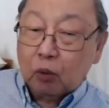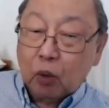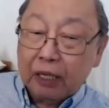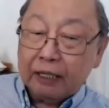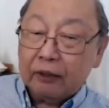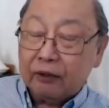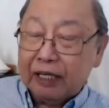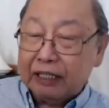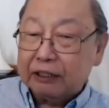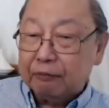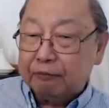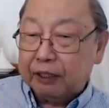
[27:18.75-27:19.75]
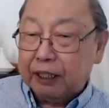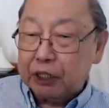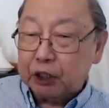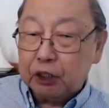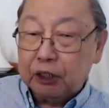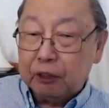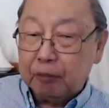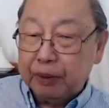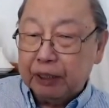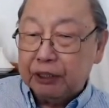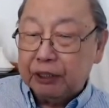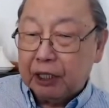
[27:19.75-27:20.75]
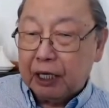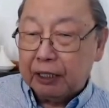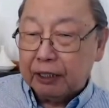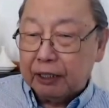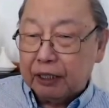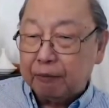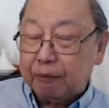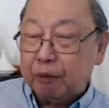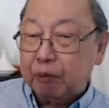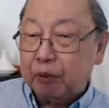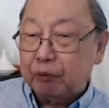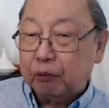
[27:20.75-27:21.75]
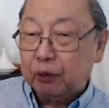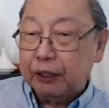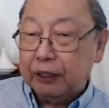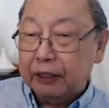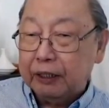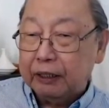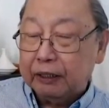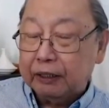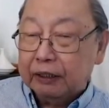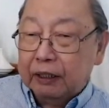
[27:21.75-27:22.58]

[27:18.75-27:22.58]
Where rectification had been done even before the